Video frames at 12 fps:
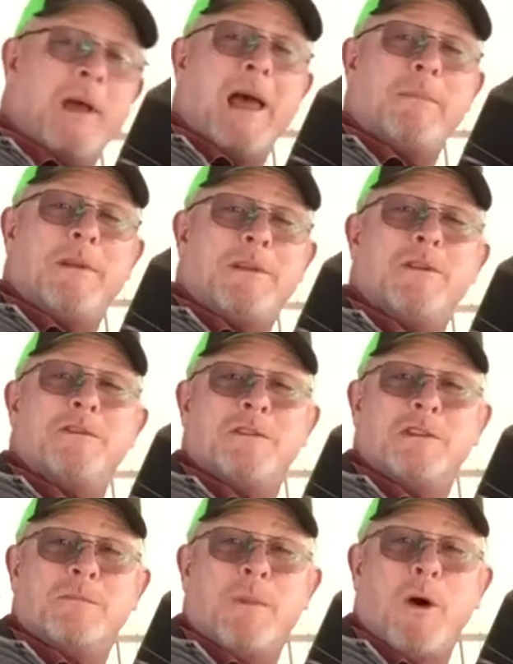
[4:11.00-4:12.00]
had been using
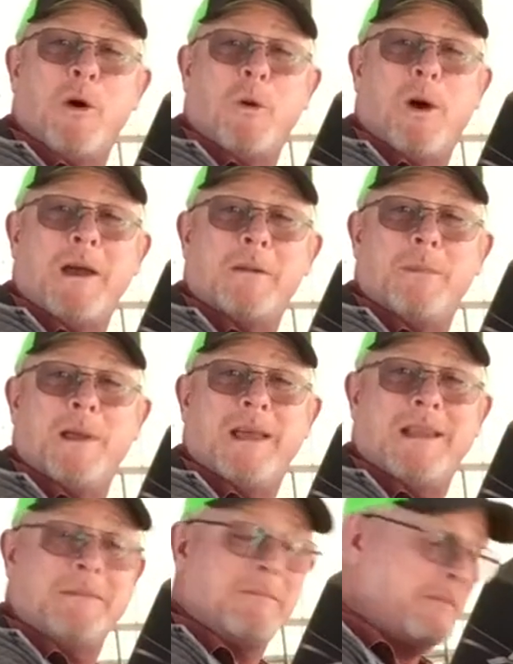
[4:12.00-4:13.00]
this boat quite a
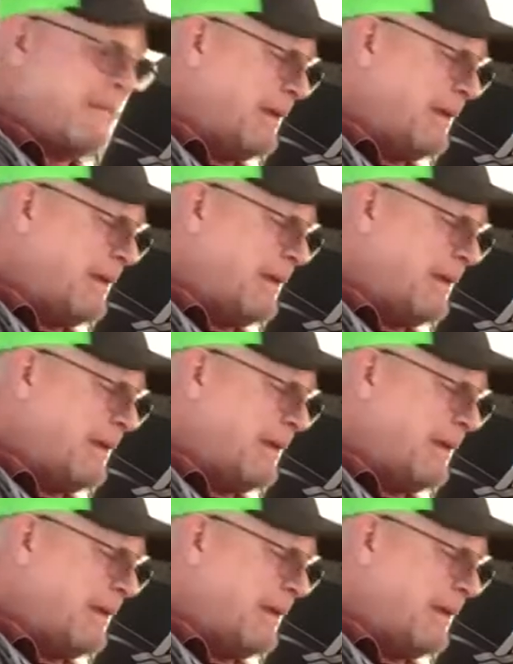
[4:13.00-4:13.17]
bit.